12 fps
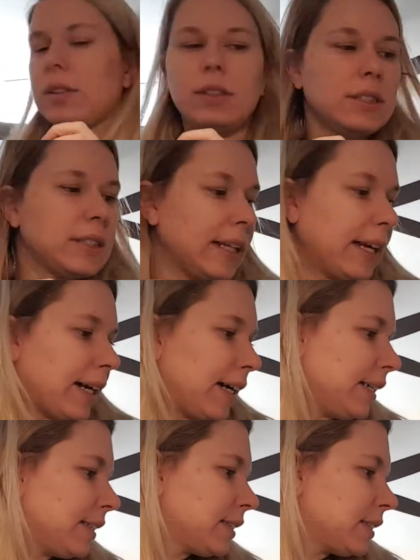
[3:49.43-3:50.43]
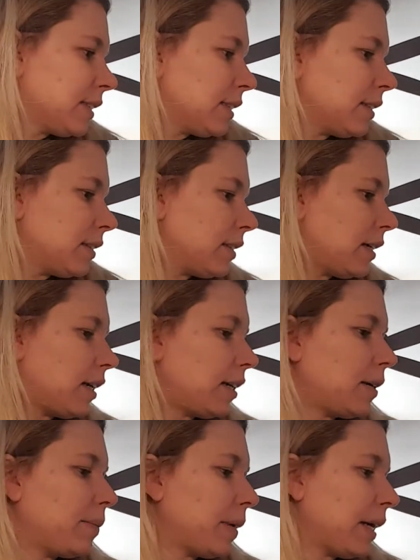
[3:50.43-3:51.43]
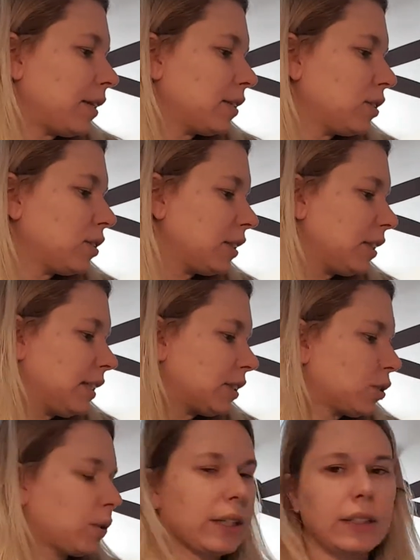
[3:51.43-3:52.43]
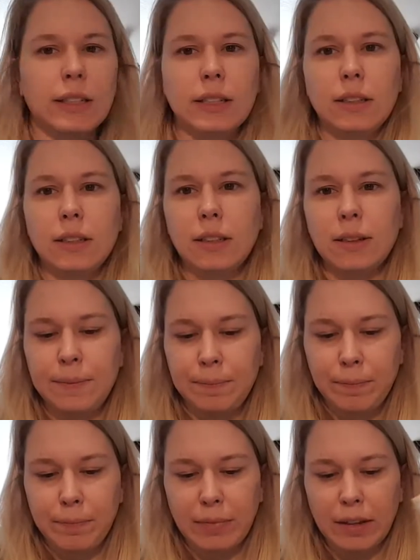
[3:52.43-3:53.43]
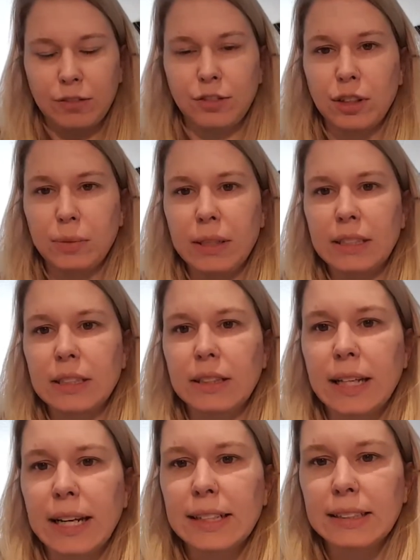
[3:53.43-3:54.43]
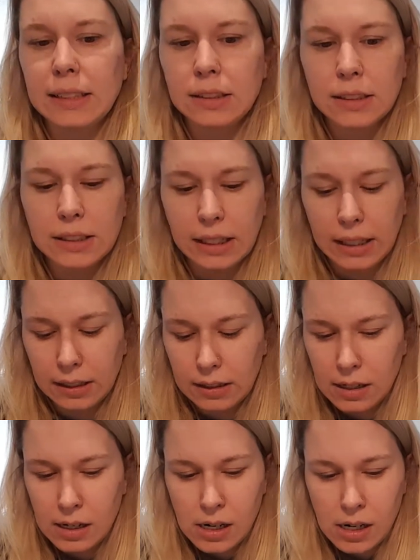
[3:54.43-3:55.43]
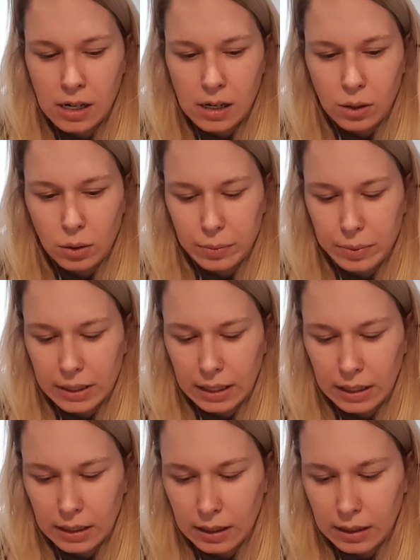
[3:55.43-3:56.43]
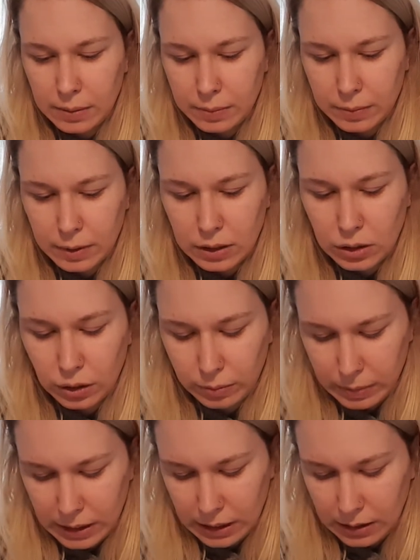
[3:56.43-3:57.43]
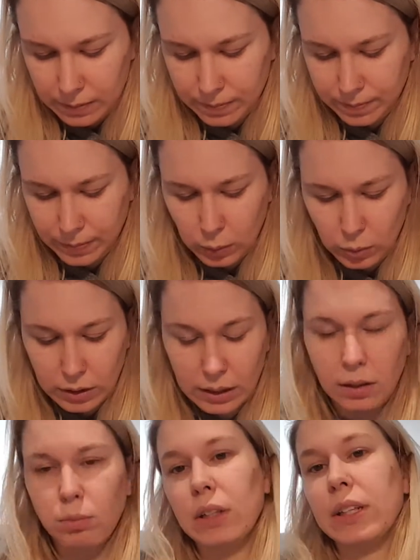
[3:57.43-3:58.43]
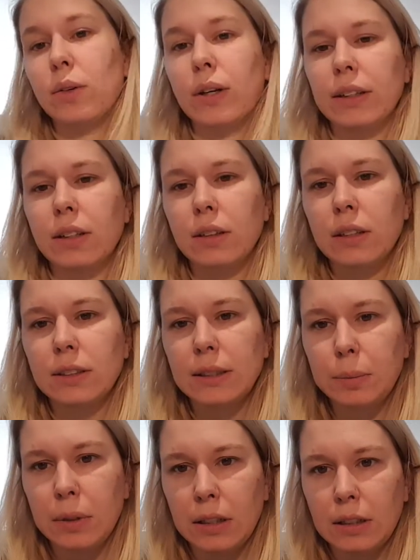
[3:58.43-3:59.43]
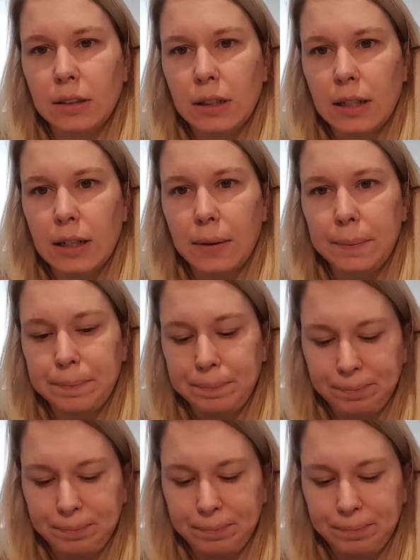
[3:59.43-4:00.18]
there's that. I also did these quick little freebies on the Hands On Design website. It took me, well, they're really quick. They're a little small, in